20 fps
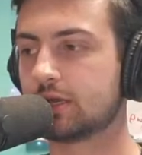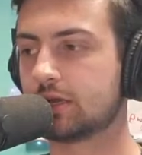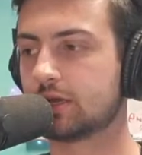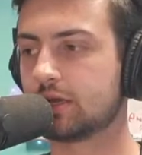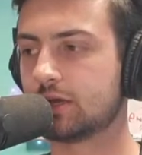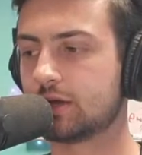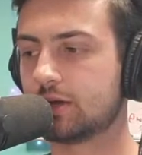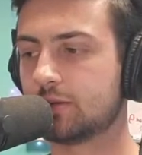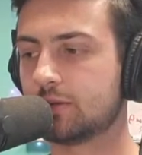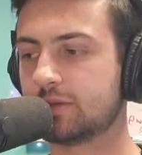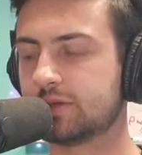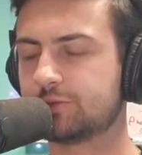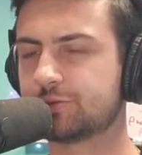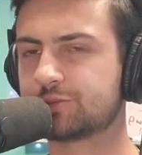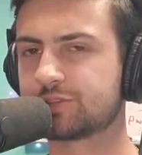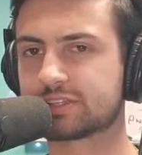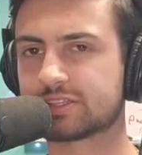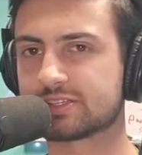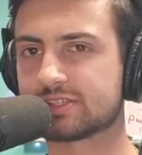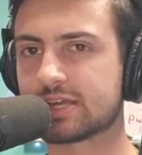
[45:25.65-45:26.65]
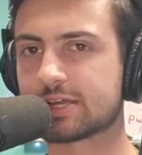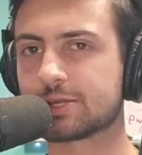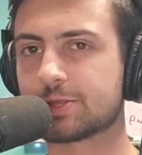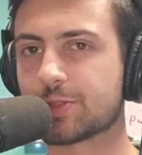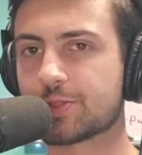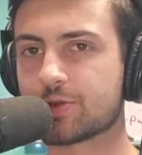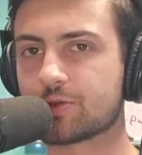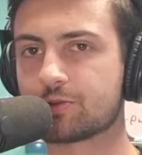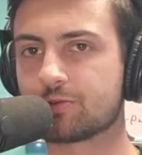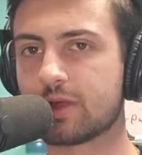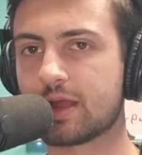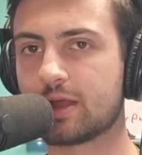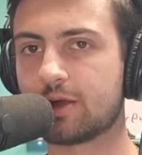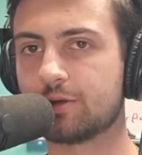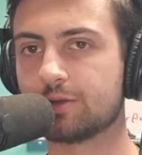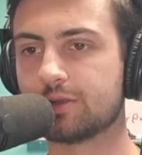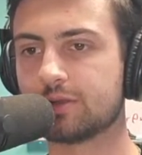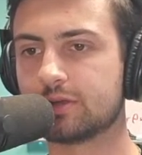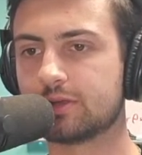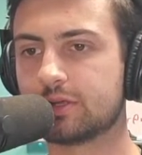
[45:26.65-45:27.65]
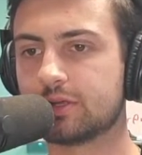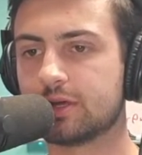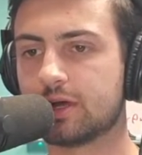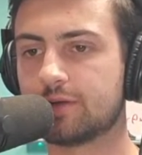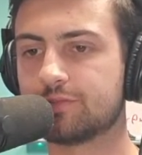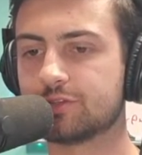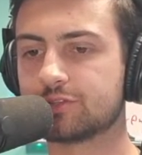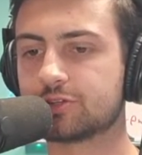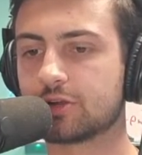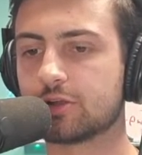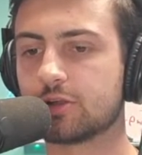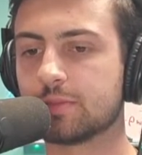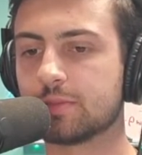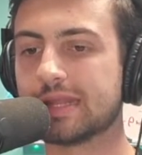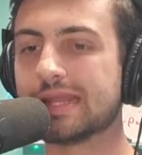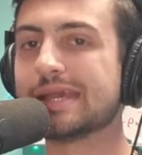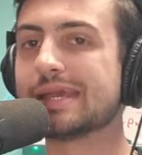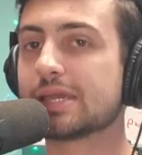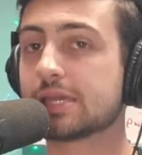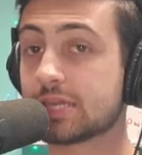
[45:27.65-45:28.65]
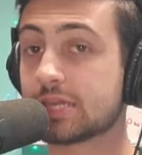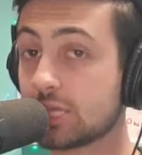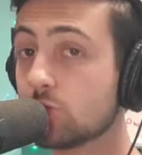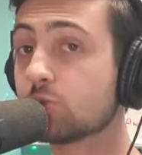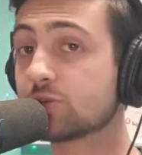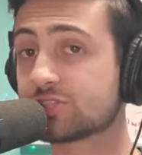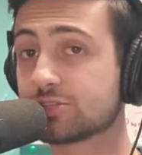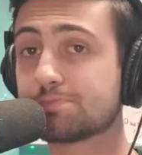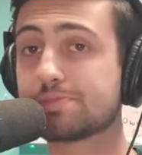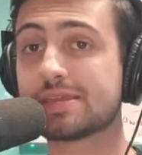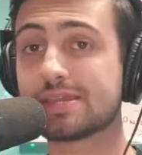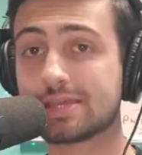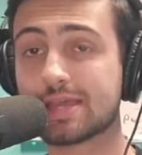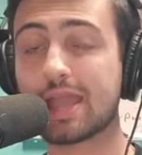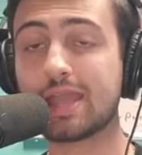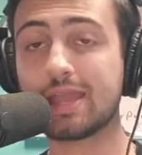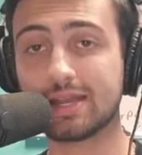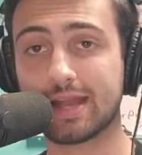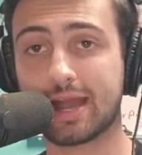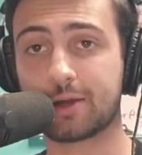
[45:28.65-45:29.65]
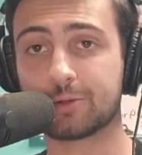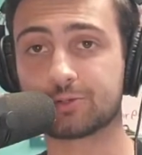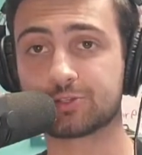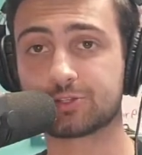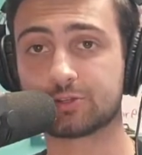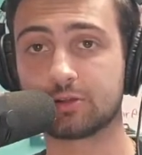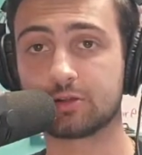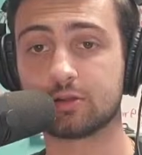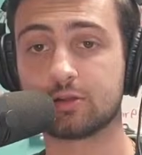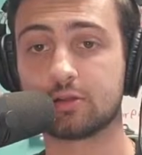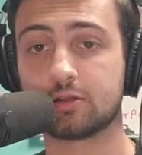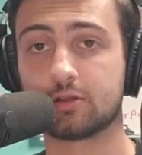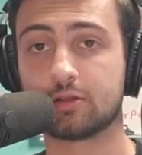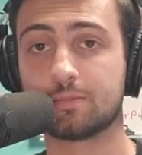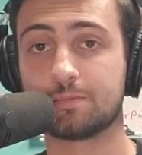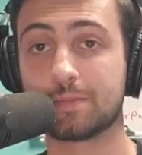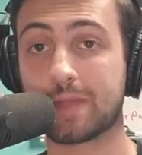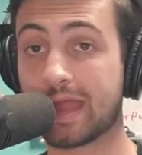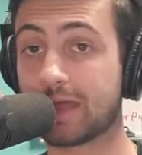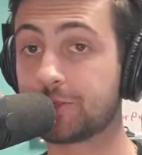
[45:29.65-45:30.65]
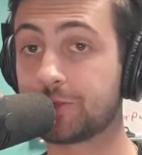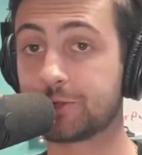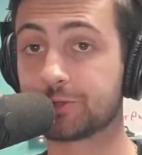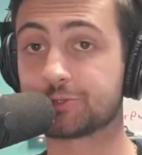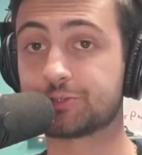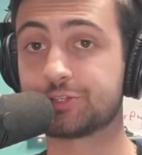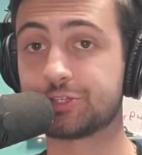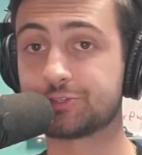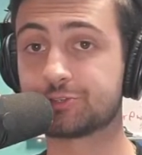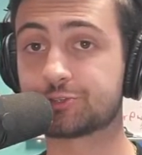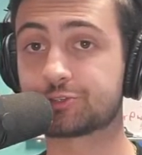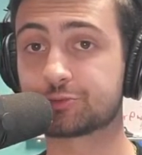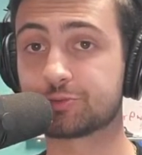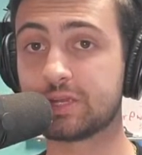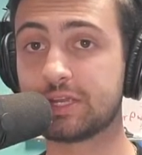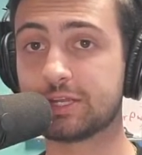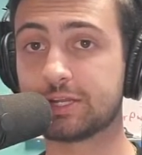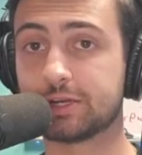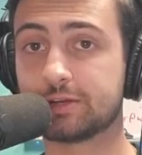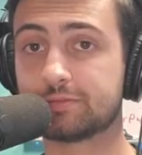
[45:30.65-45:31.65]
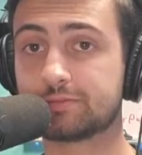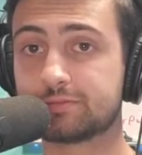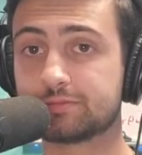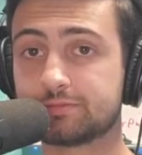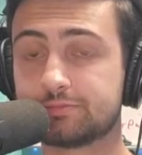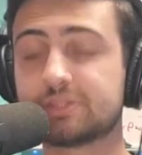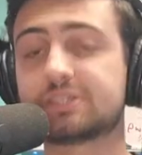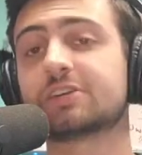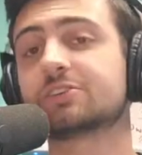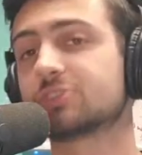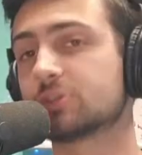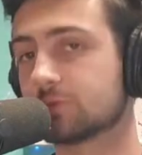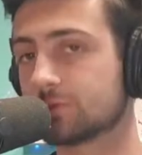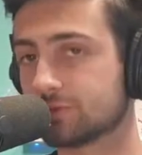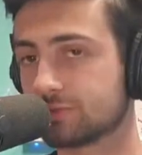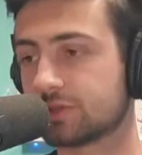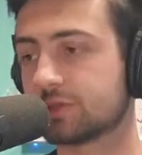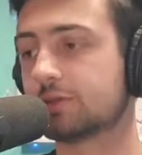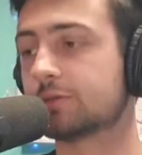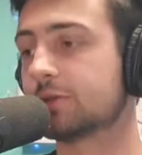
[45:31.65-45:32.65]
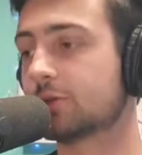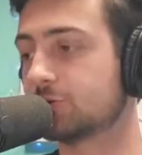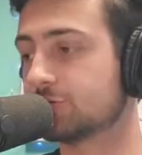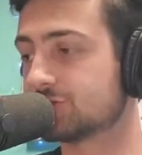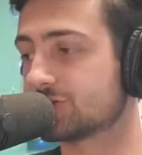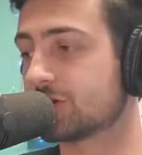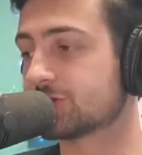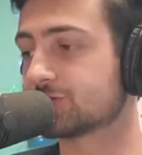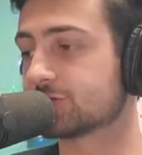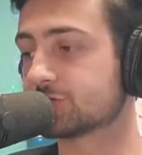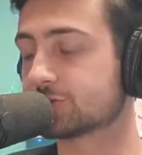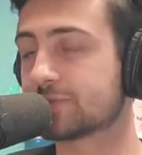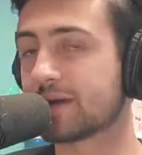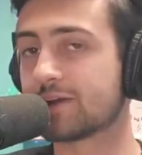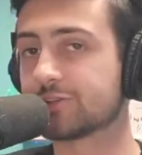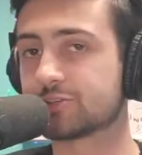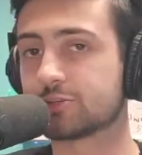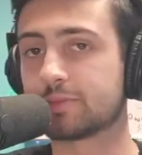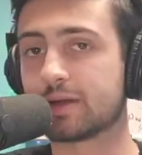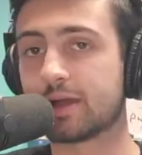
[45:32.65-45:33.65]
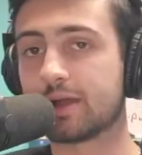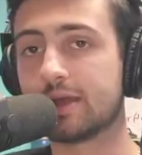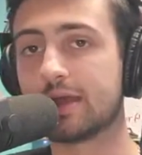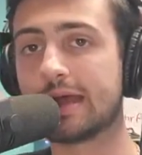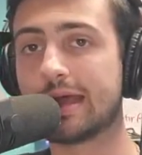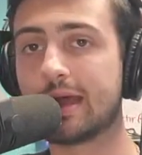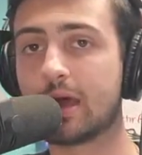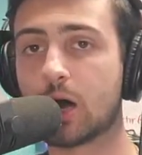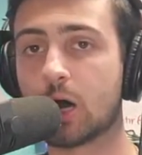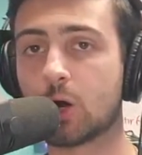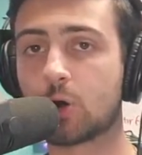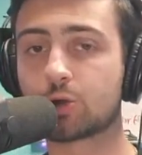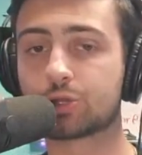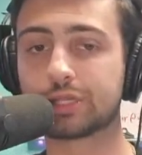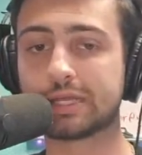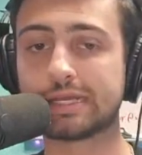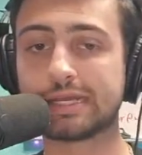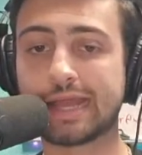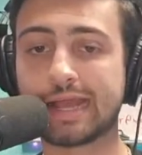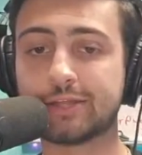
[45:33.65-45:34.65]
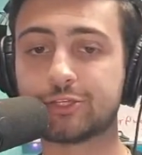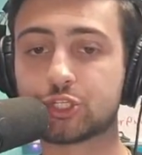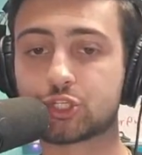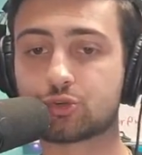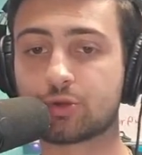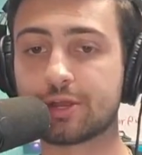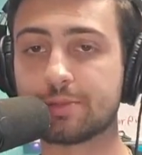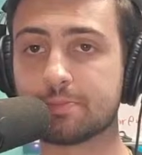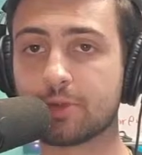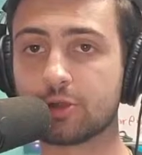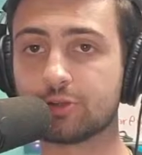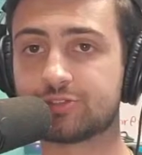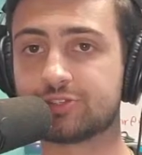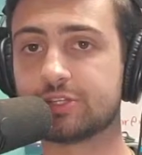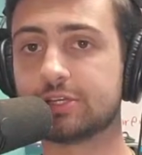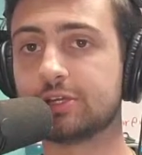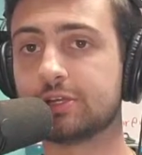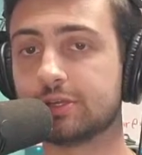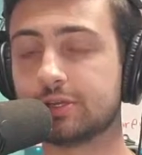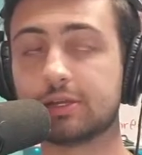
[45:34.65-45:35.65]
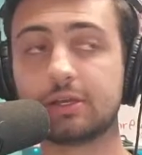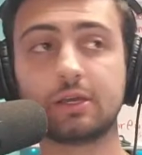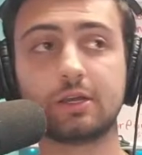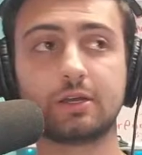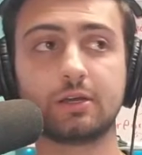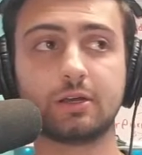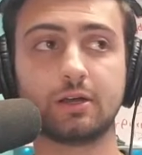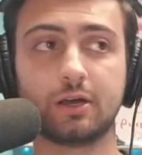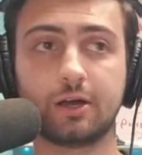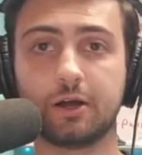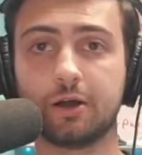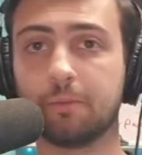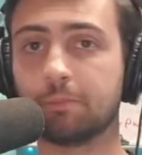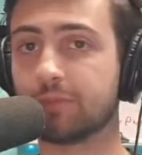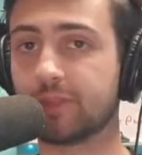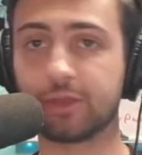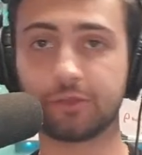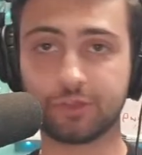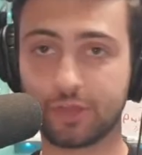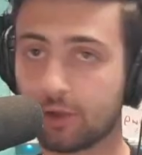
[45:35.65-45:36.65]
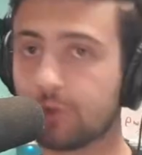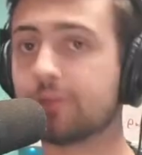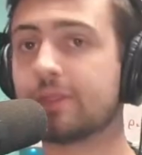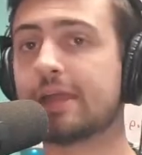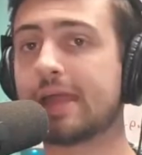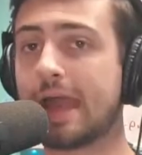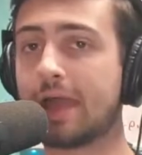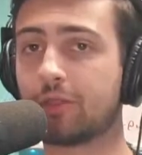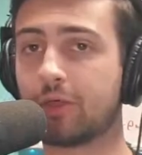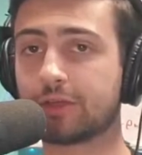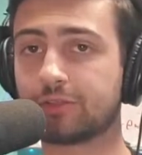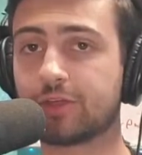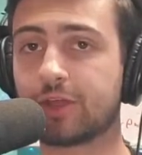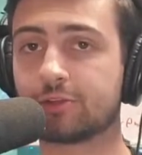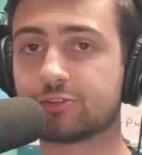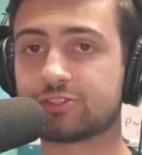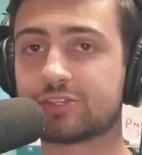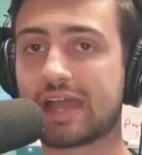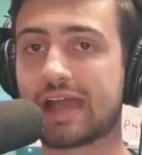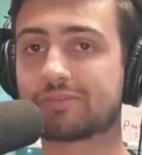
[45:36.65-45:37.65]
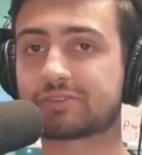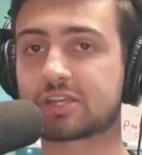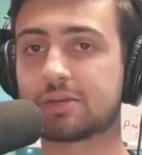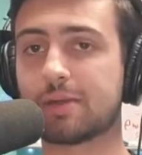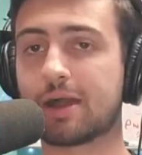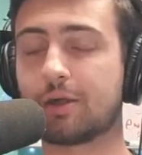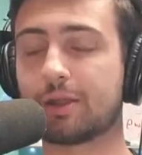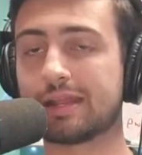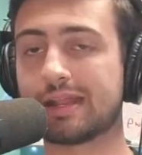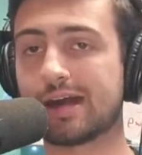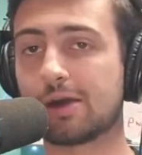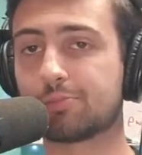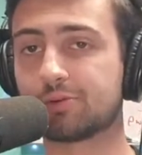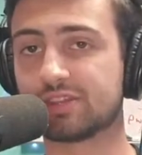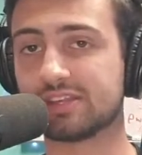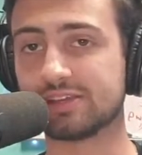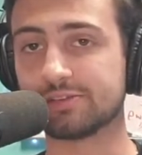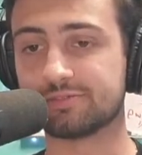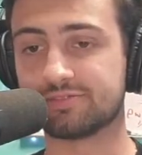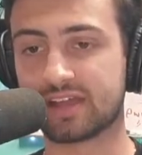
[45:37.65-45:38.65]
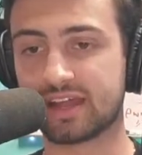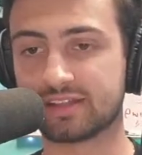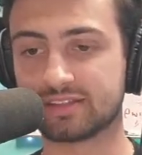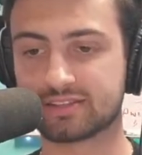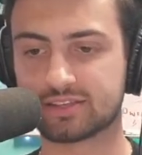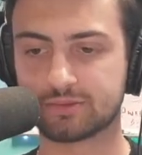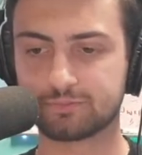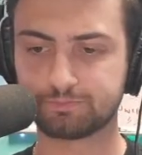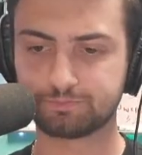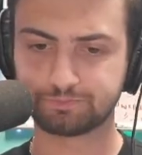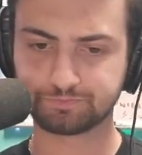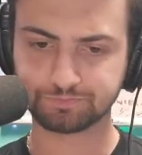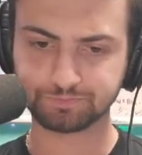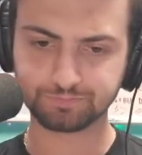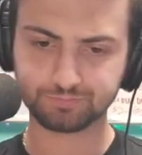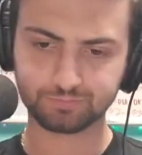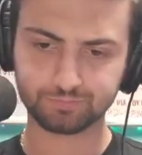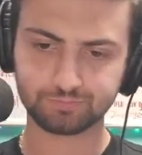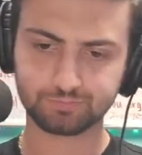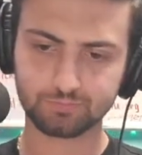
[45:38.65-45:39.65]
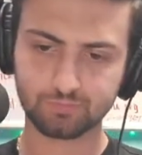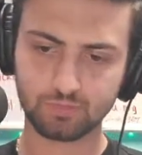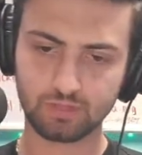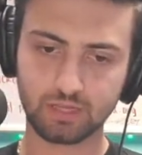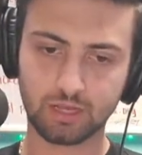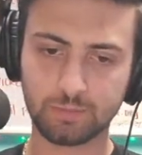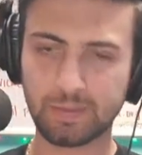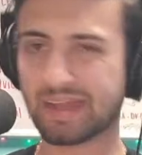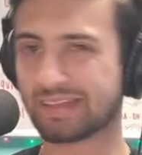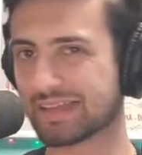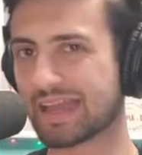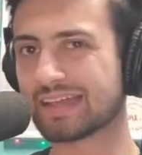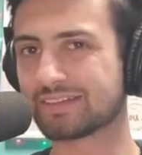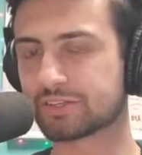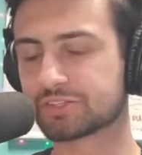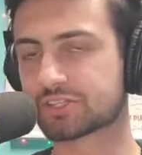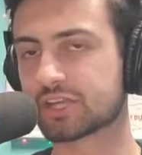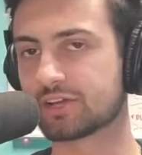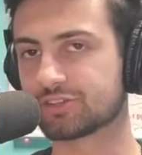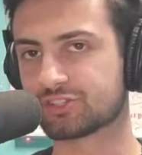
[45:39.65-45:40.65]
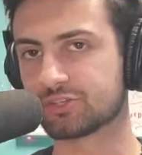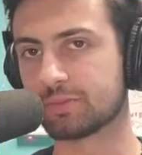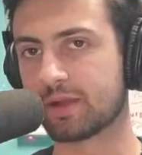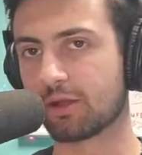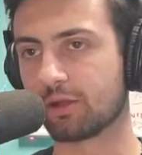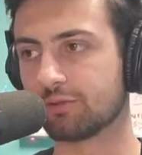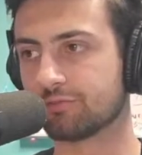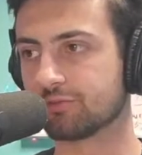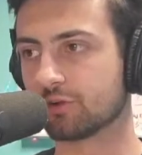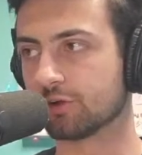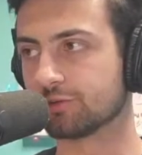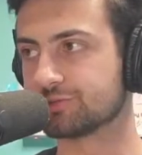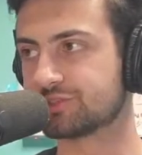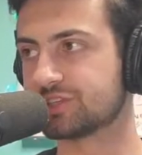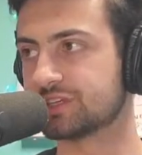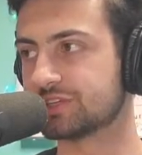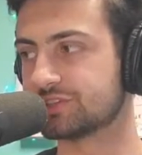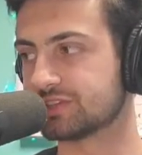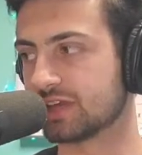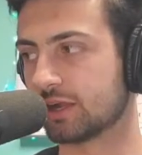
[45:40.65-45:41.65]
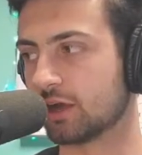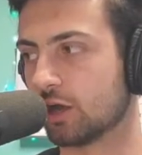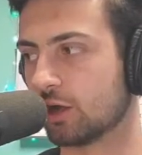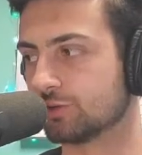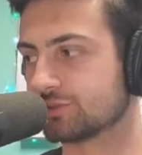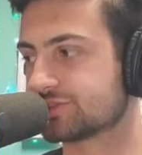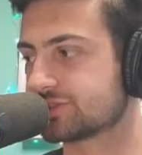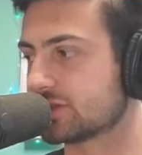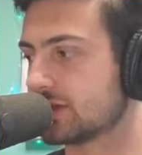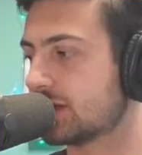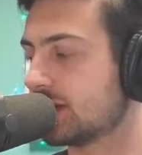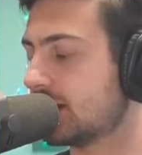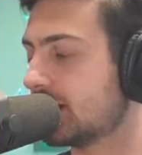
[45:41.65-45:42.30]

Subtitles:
It was like the second and third round of the tournament. He was a PA announcer at Little Caesars Arena because it was also sponsored by Oakland and Detroit Mercy. They had their staffs come out and help with the event, as is customary for cities that host.